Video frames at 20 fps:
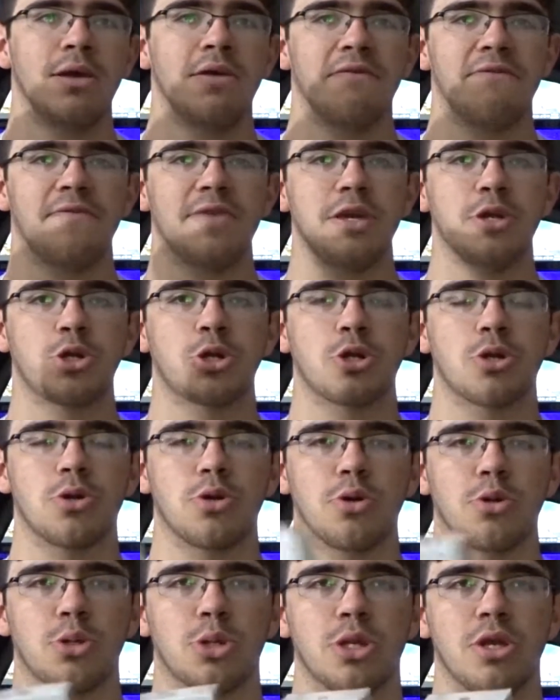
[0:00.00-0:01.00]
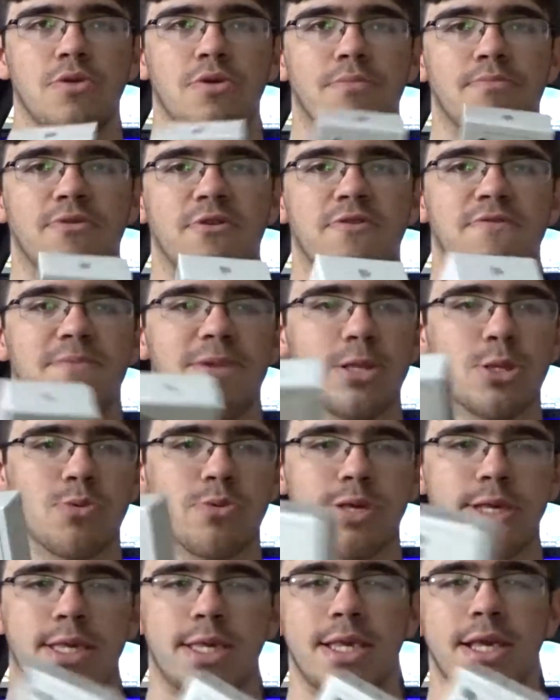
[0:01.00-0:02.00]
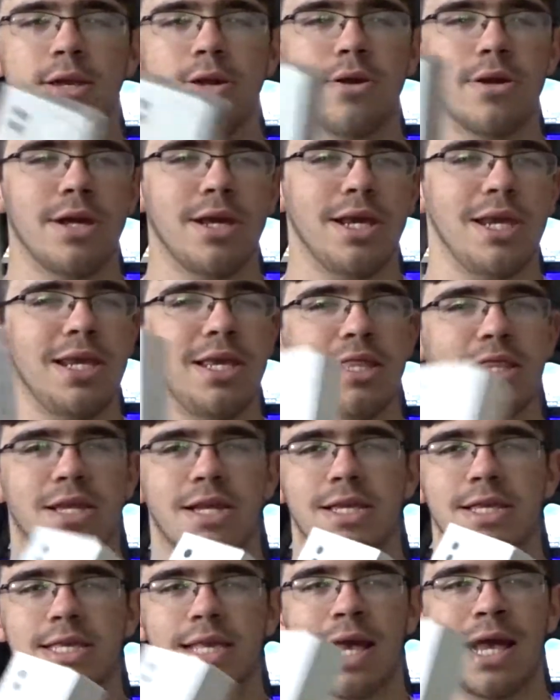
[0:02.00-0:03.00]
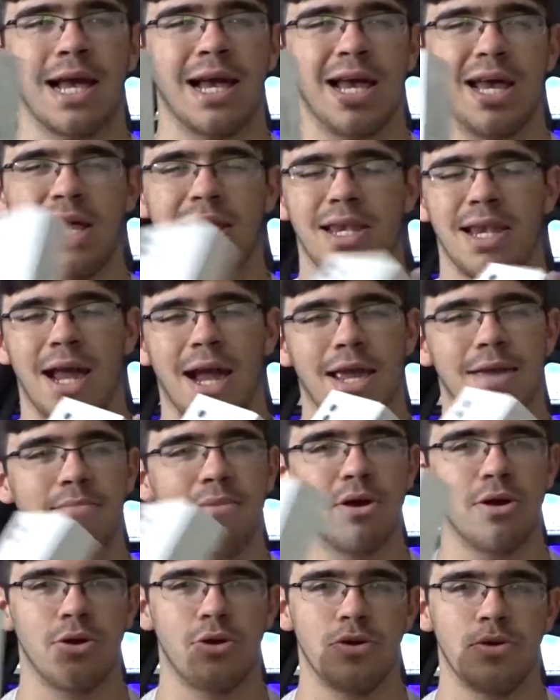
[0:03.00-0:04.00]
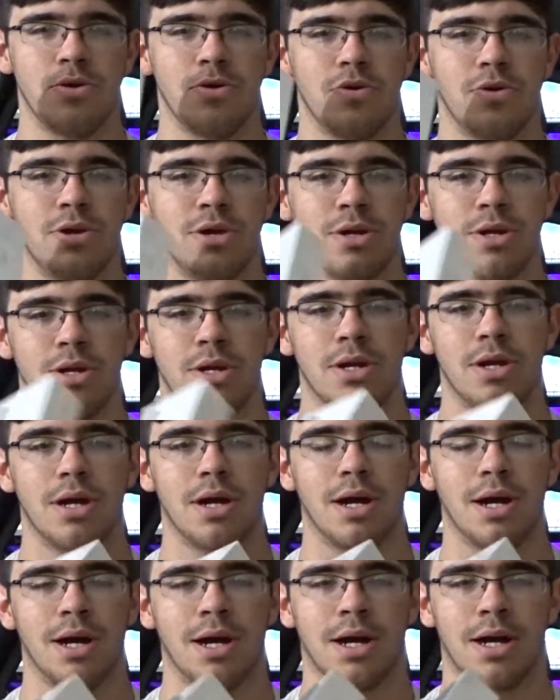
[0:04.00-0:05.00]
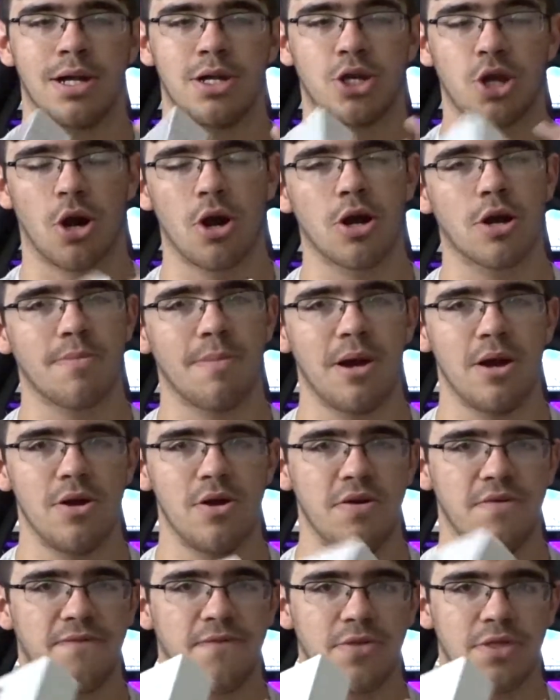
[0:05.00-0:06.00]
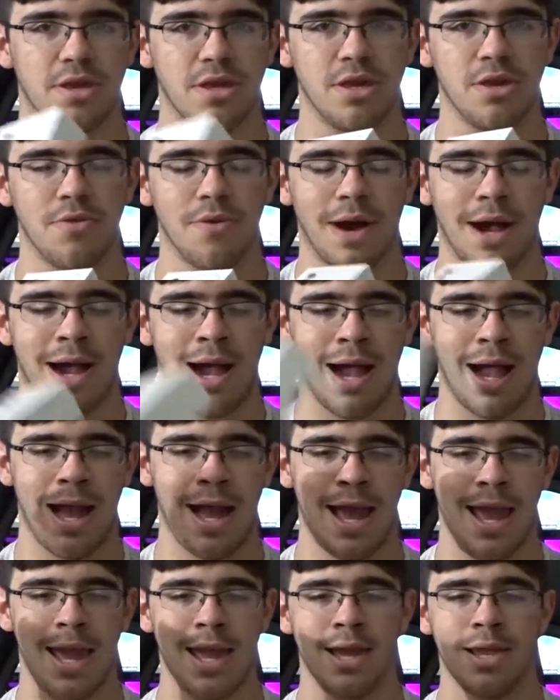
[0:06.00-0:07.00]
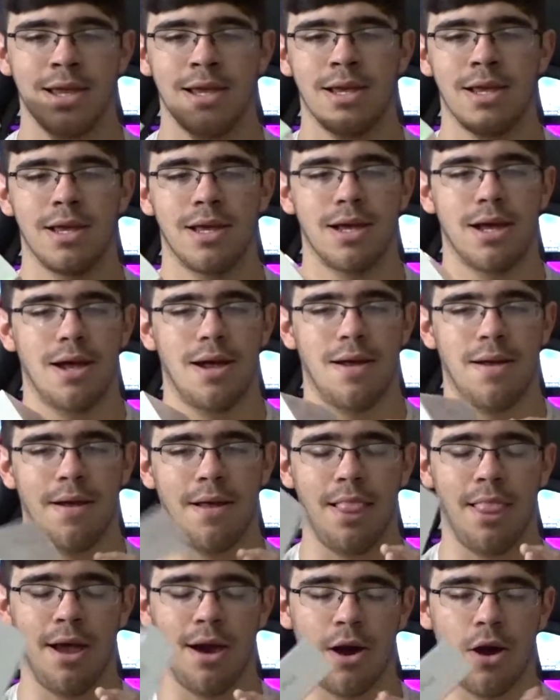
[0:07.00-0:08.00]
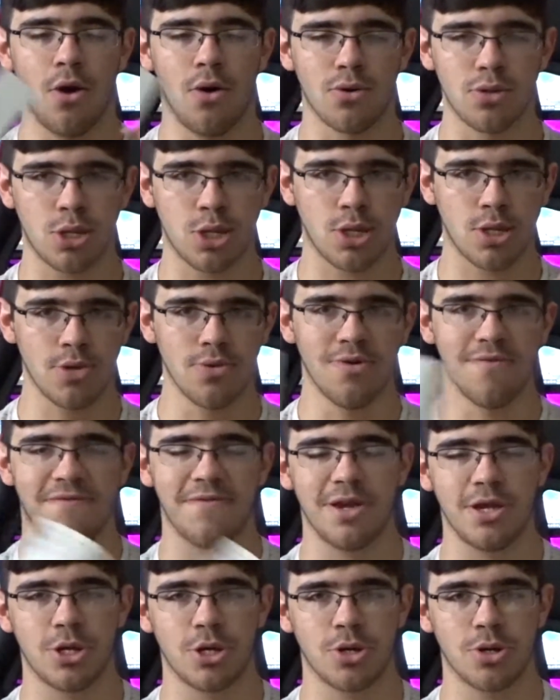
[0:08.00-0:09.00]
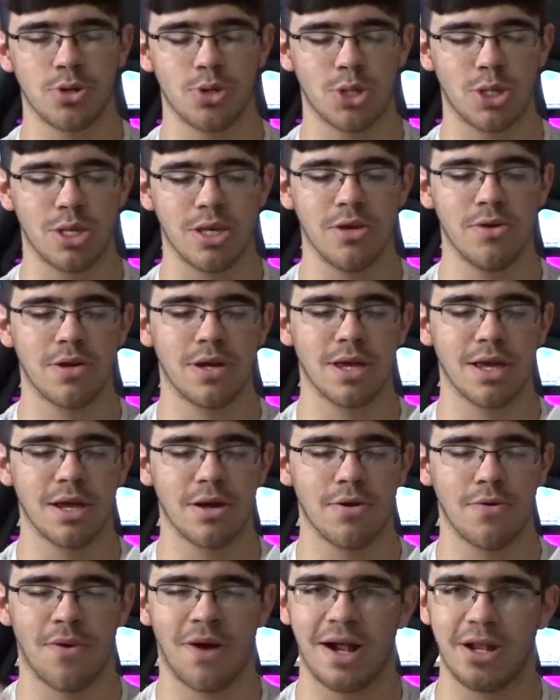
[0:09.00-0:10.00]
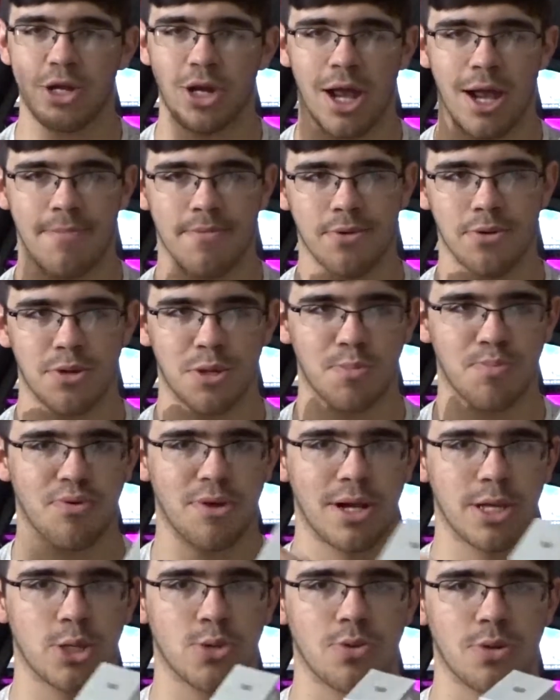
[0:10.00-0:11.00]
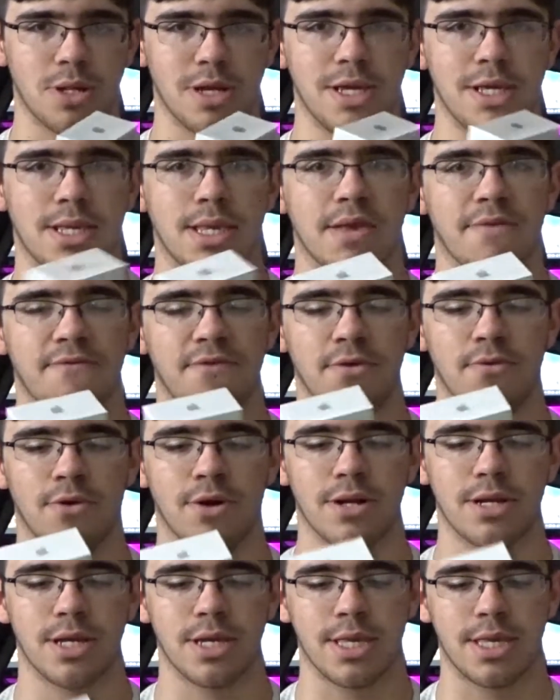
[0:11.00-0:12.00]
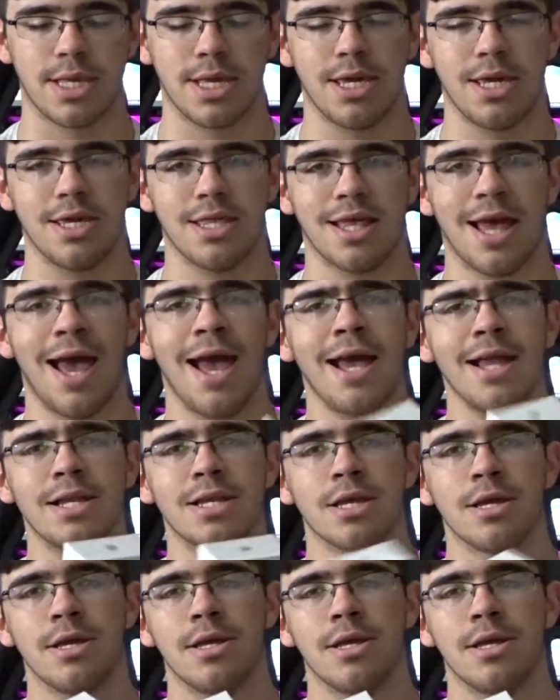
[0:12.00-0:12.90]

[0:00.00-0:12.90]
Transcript: Features new improvements with Siri, the design, night mode, dark mode for the UI, a whole slew of features. You can go watch Apple's press release if you want to see that.